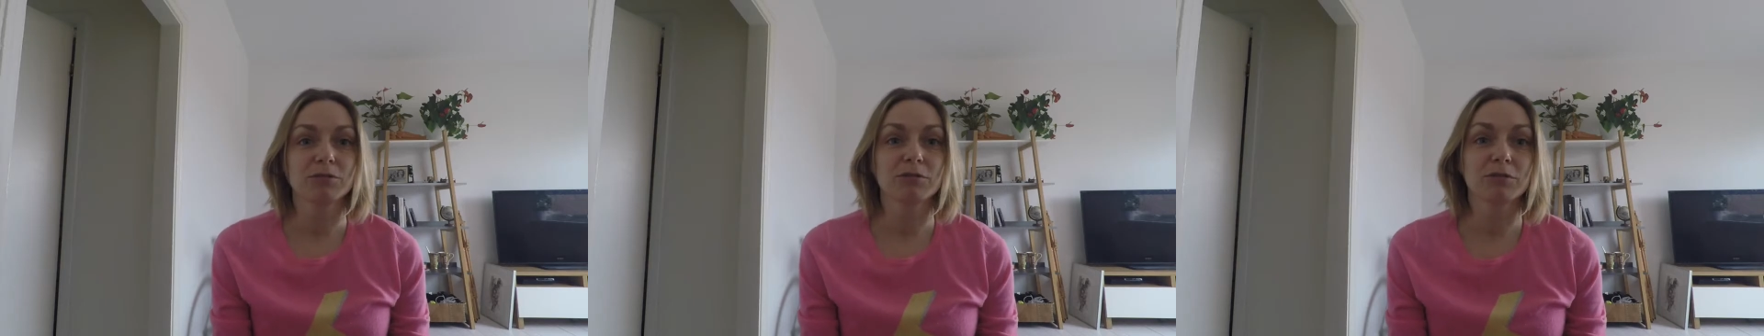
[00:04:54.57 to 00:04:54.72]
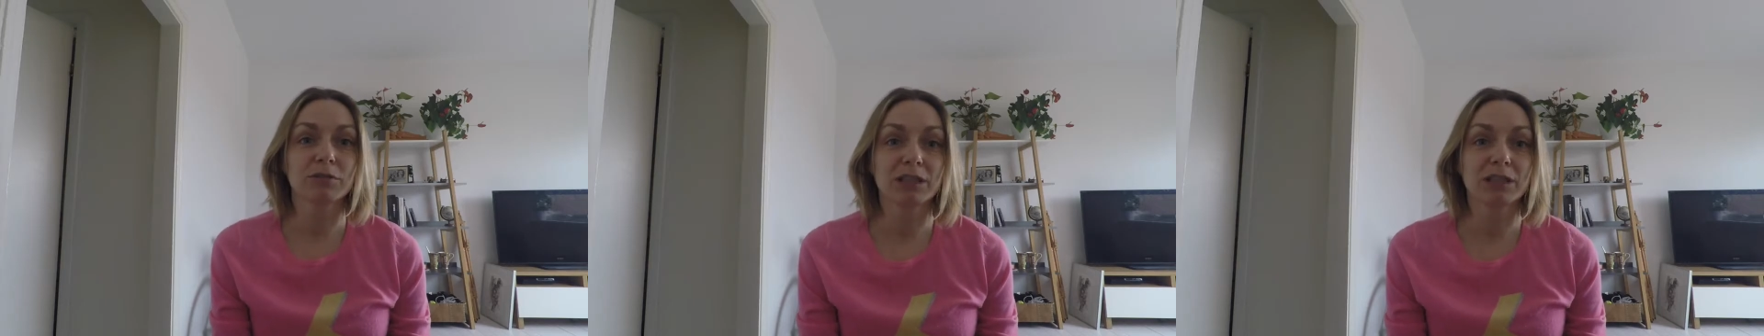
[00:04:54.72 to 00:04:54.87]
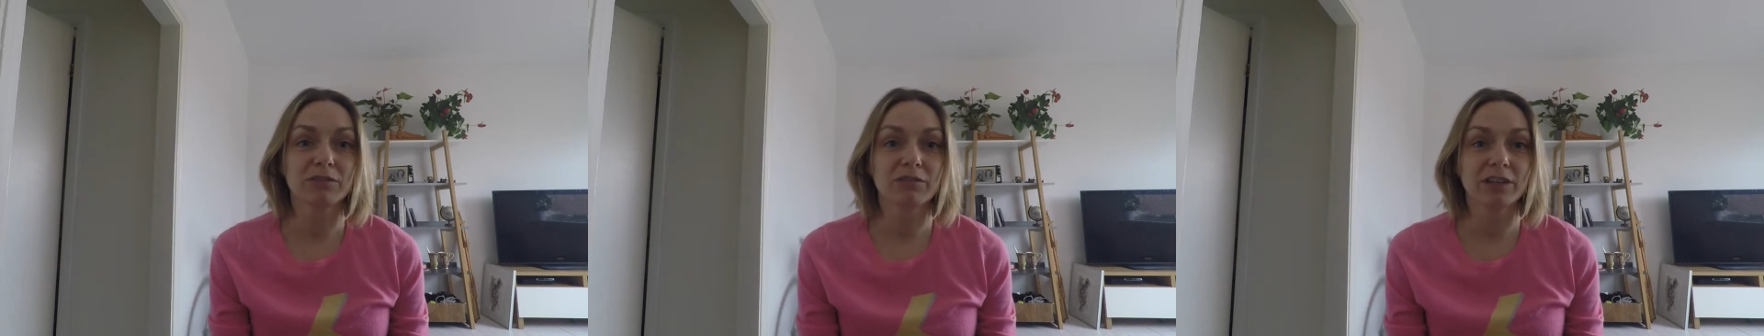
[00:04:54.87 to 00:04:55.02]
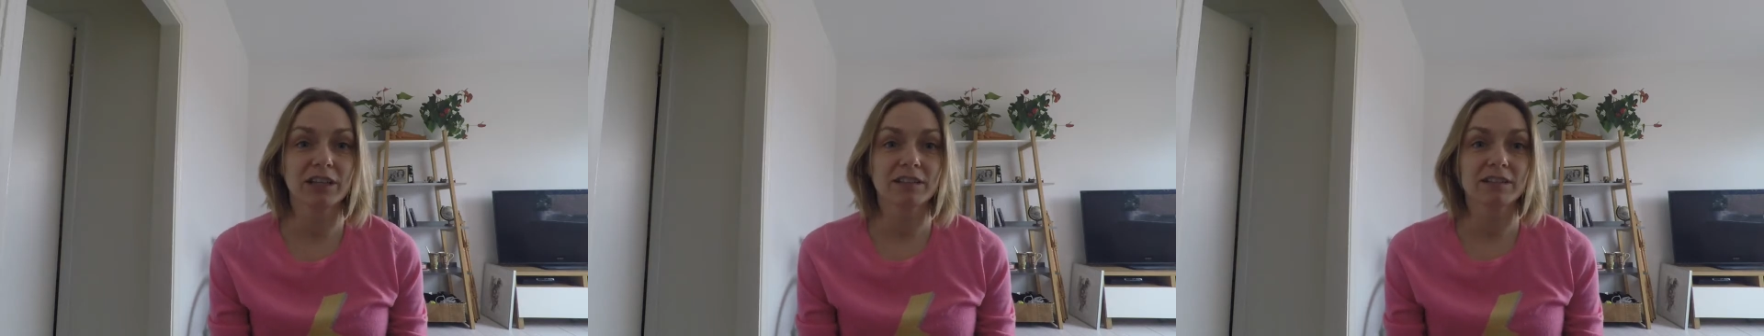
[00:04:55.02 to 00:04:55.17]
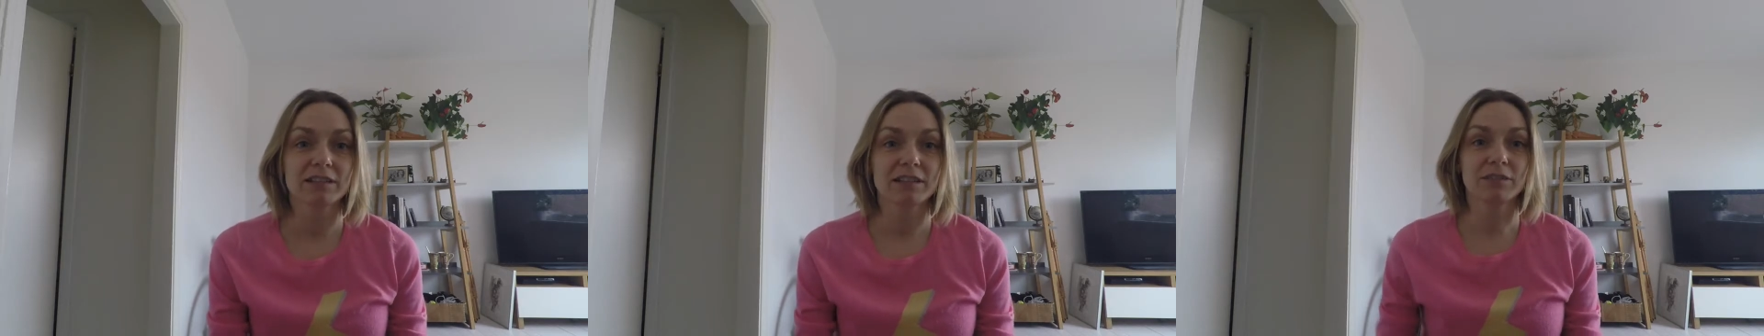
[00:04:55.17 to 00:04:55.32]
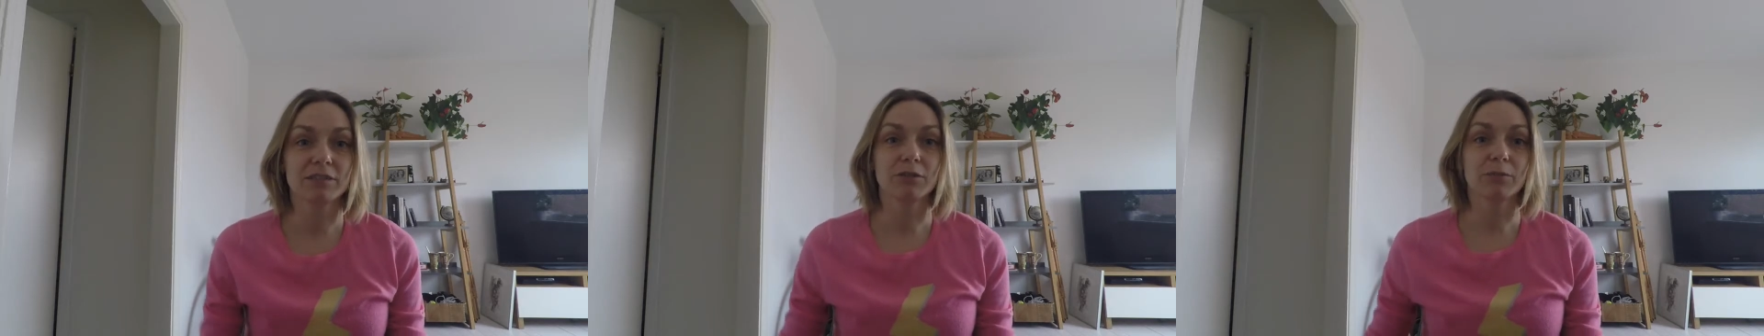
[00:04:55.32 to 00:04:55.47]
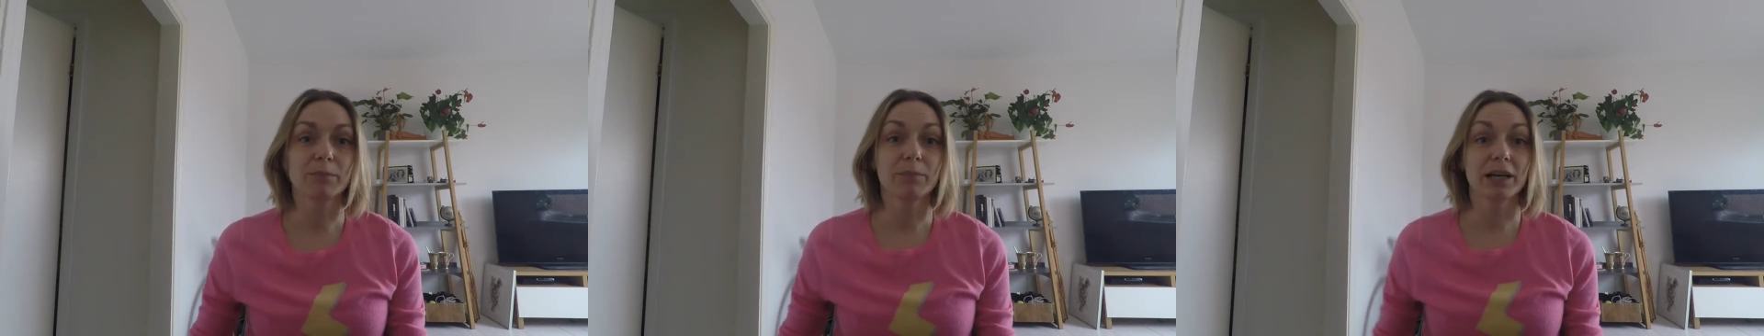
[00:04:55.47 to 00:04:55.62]
to invest
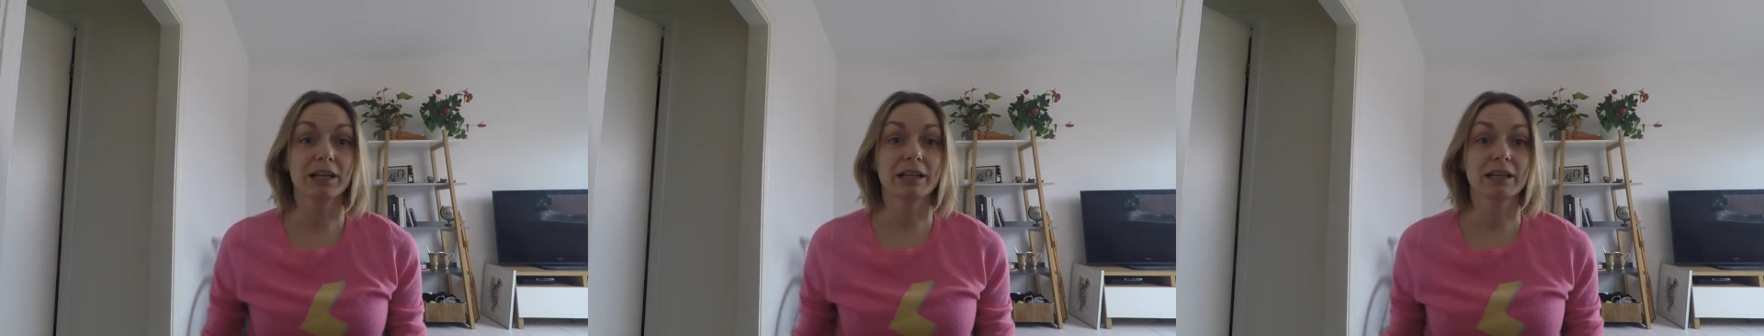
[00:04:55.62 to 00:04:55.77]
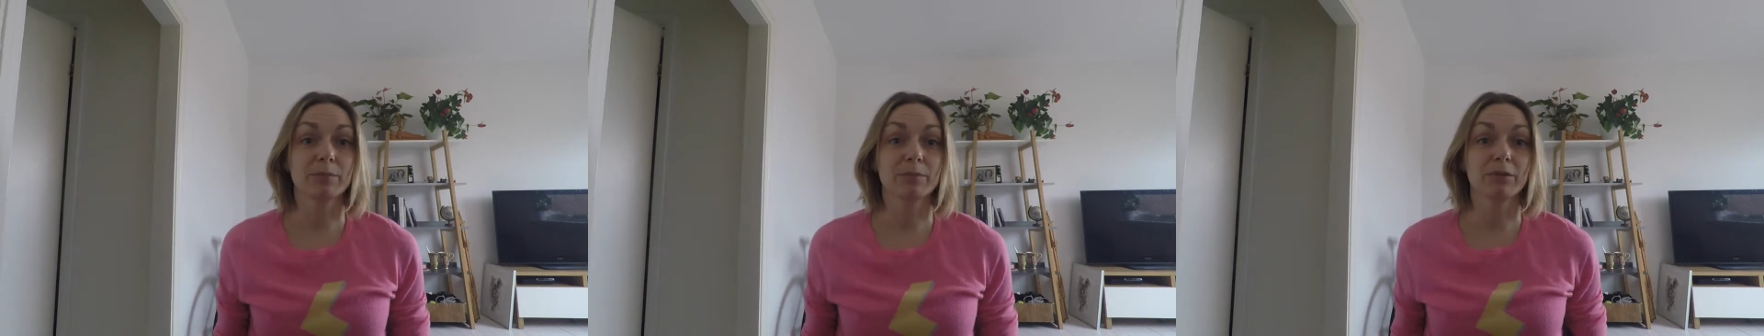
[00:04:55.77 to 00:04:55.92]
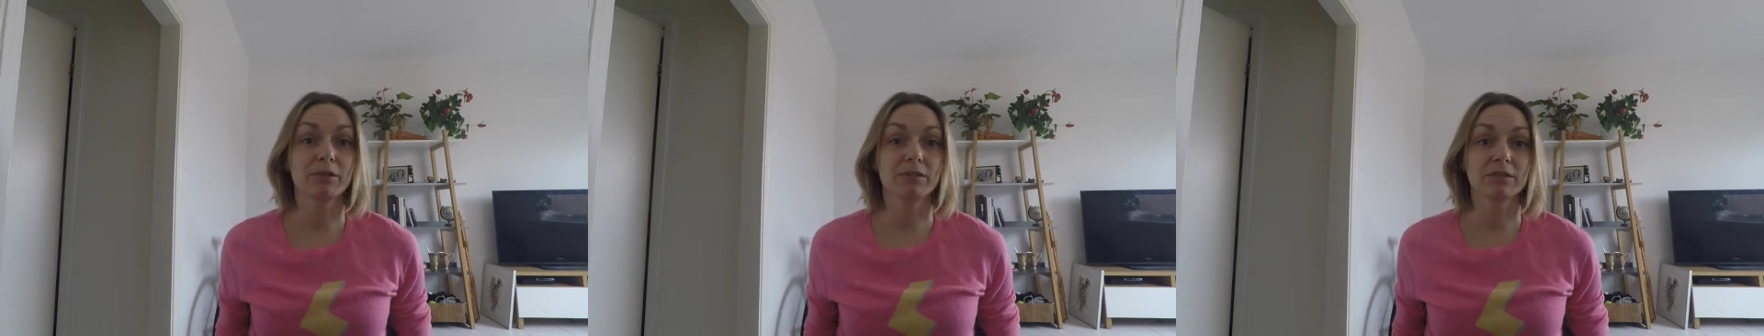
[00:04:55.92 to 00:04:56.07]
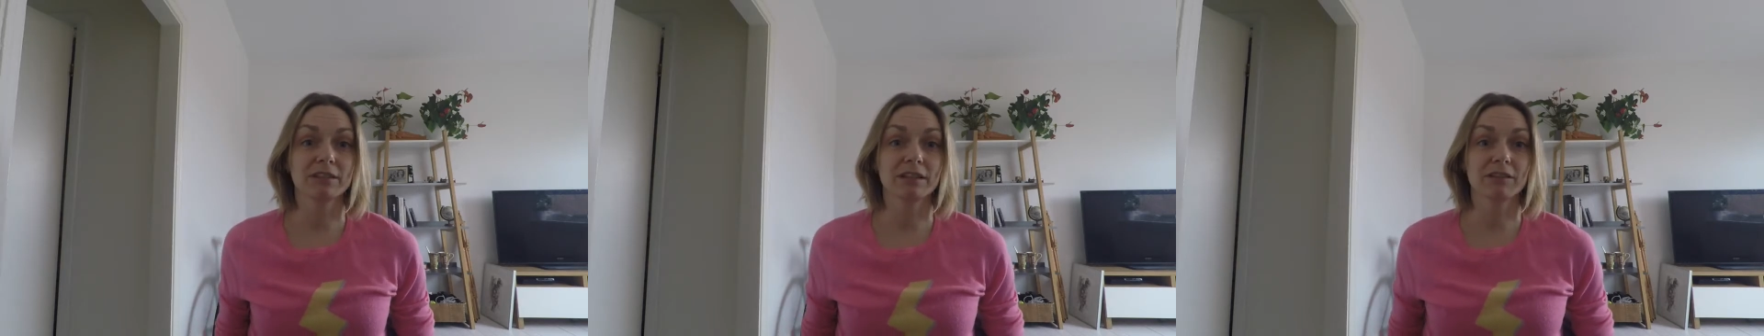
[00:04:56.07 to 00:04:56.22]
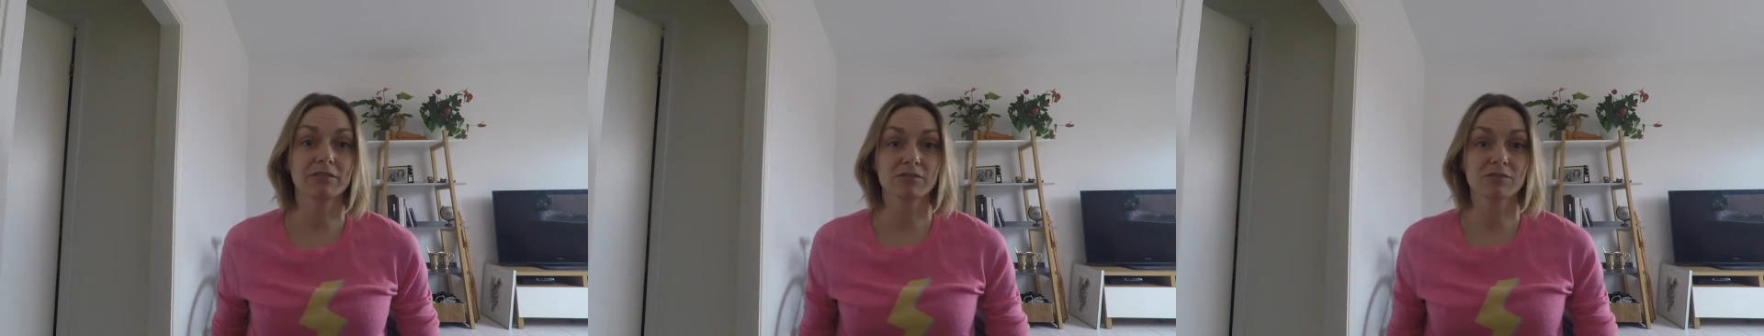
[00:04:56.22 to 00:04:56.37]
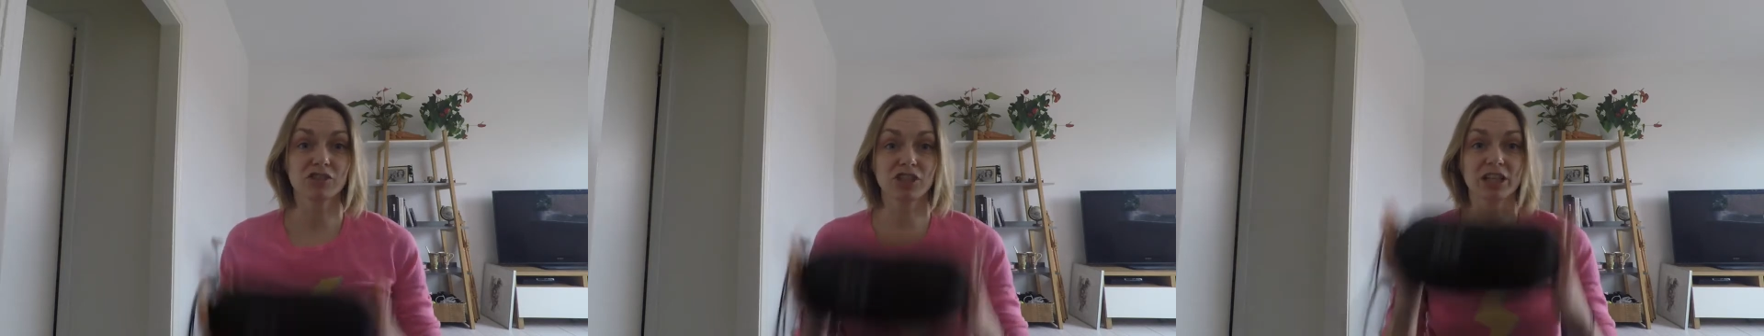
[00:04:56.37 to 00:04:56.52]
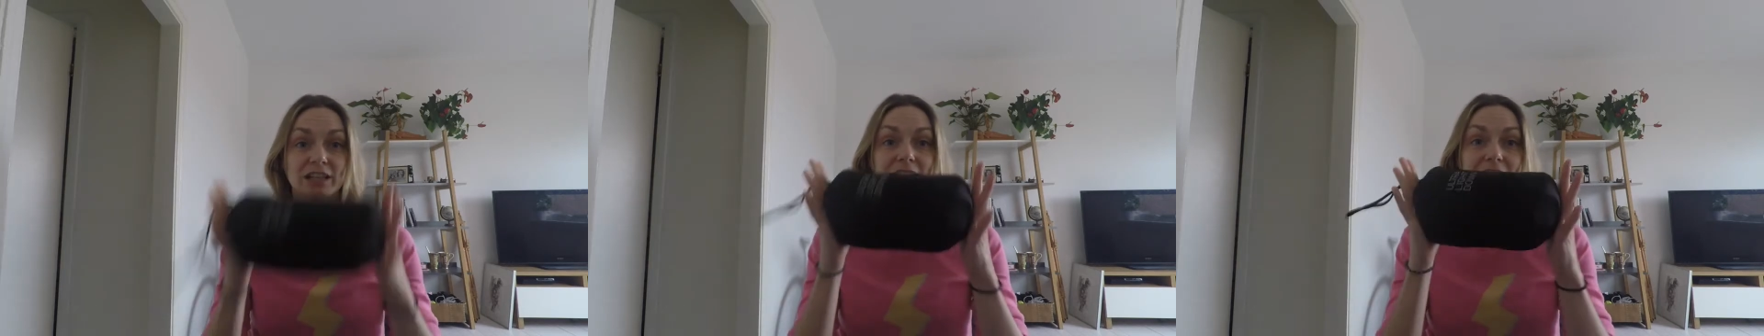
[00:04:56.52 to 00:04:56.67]
in a packable down
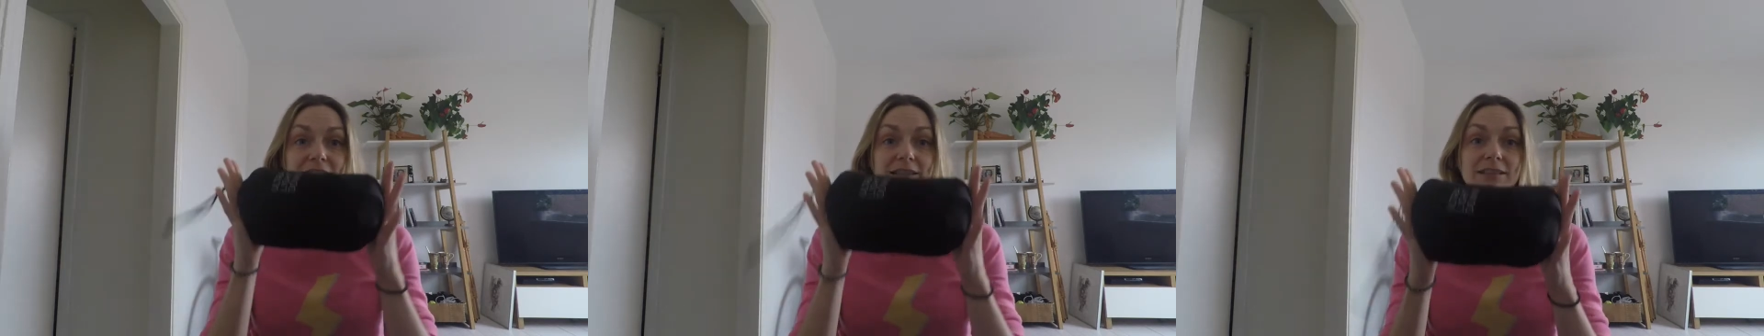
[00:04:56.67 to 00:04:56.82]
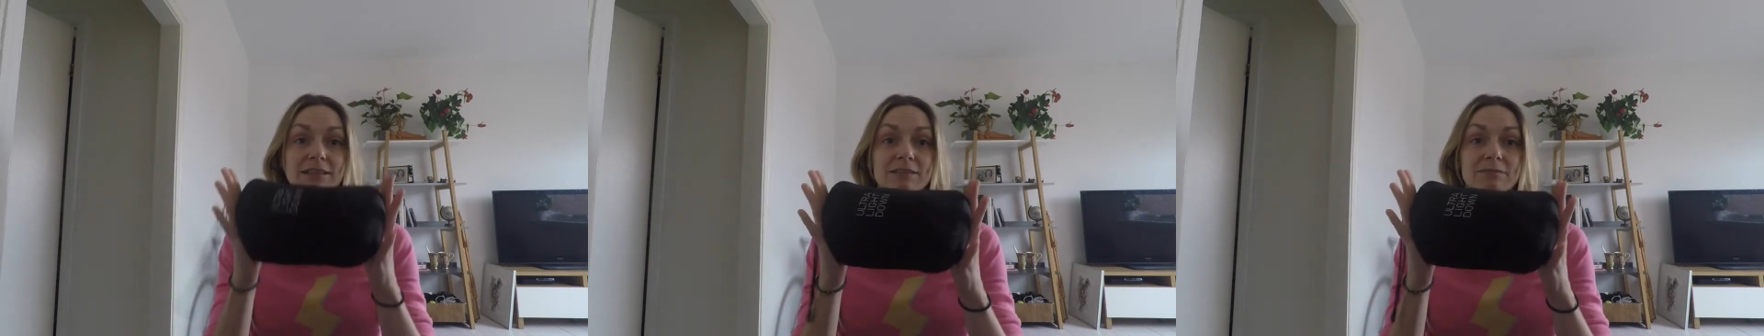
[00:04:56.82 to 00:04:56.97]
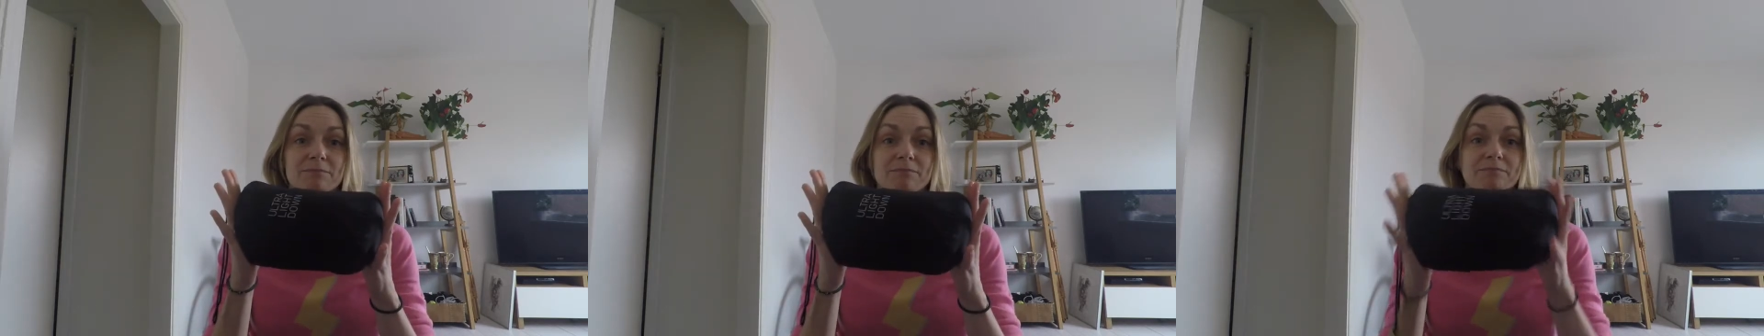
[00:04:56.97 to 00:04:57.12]
jacket.